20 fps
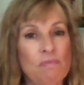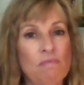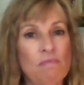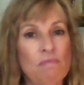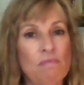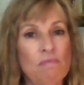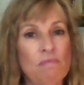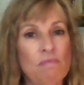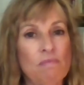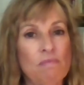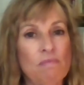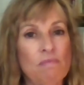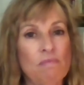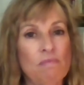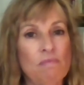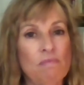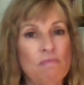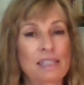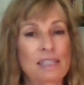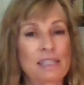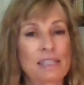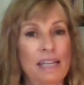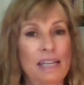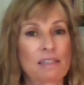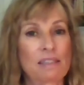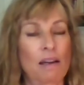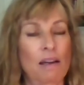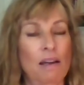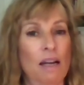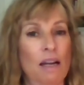And
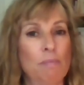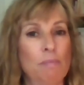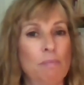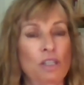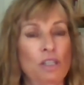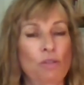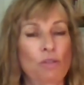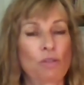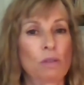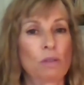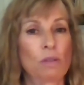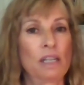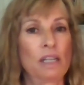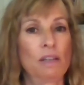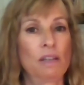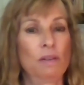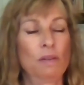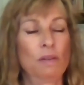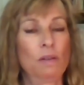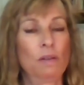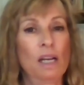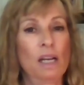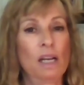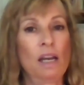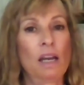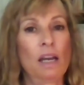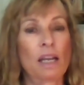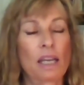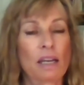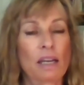Cesar, I'm sure you
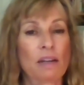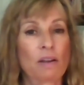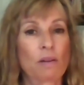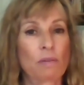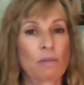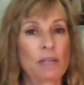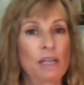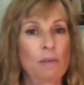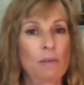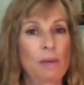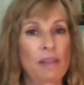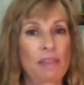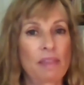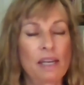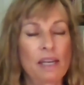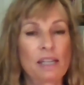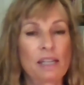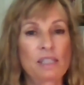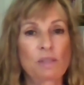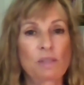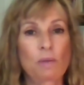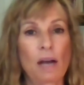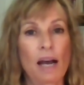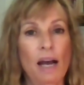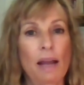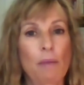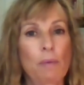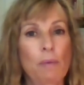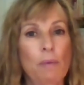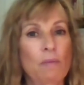can agree with this.
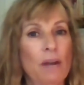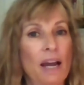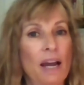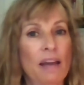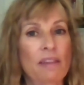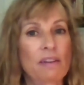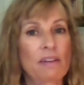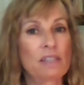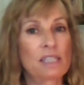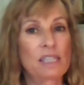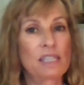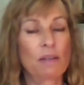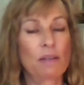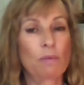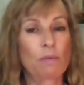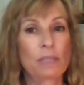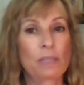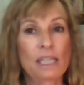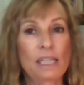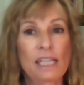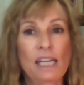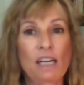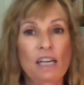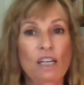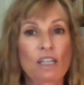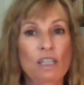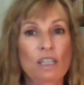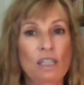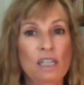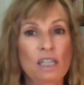I would rather see a really
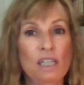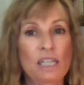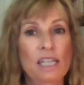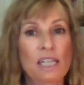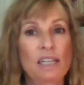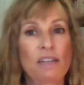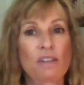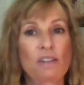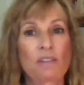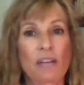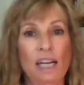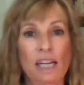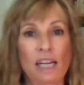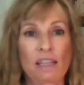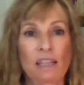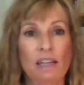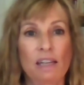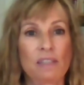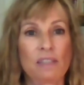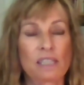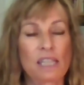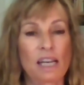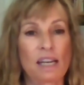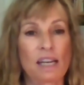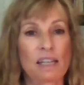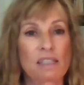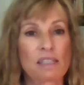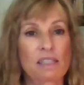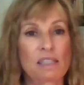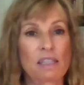good training level
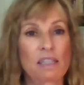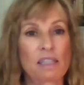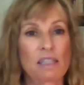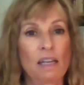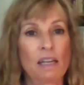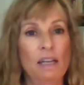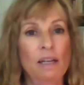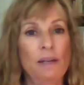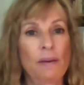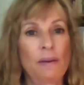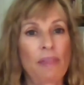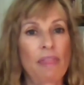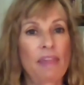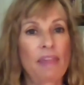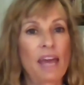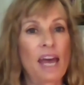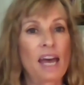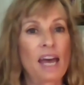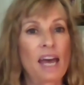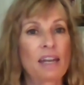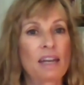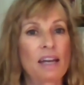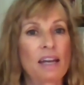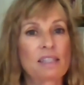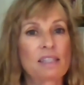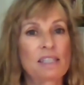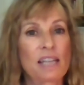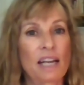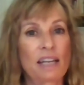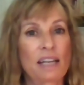test than a
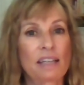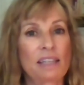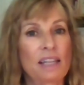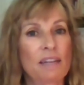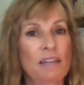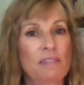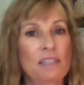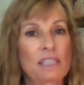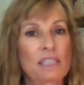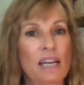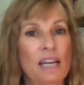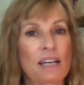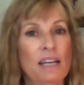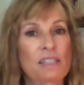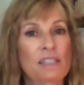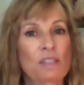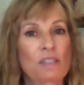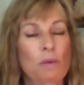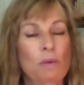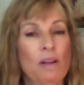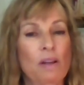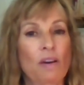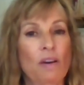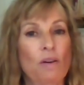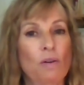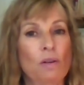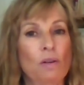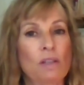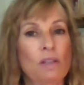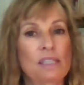second level test where the
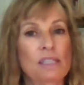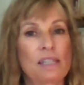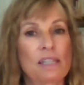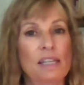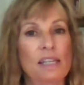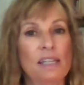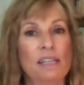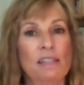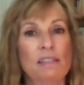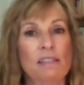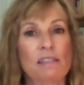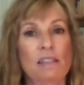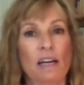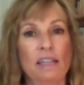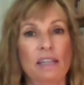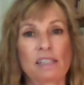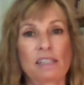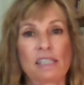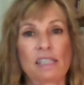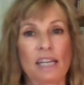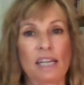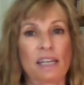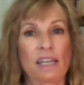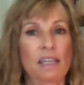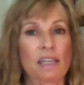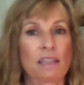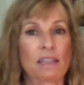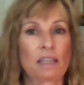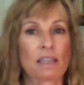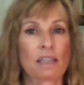horse is
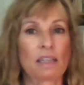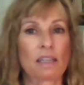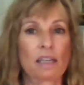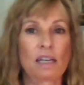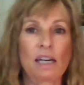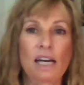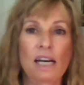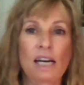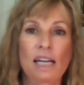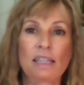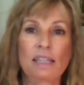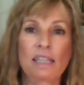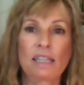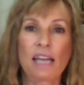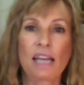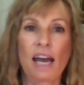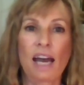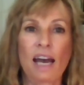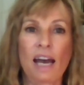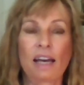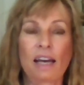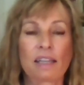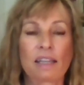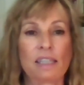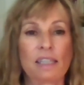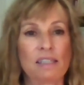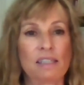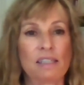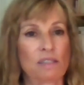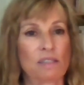unsteady in the contact,
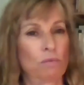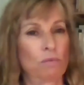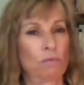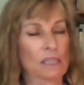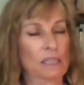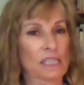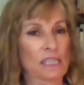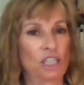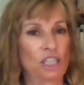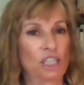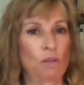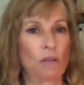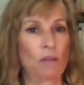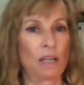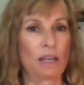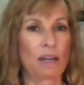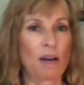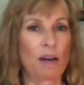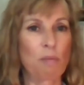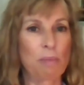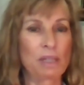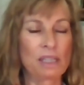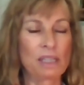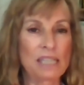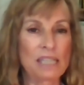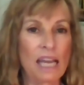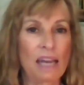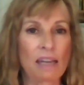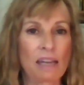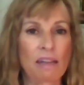isn't really showing an uphill
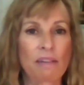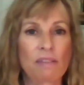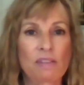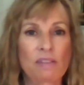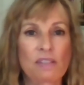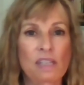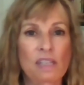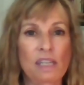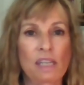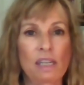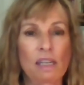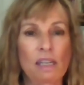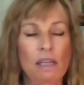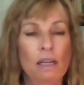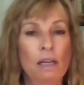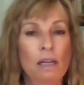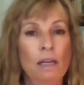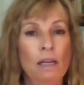tendency,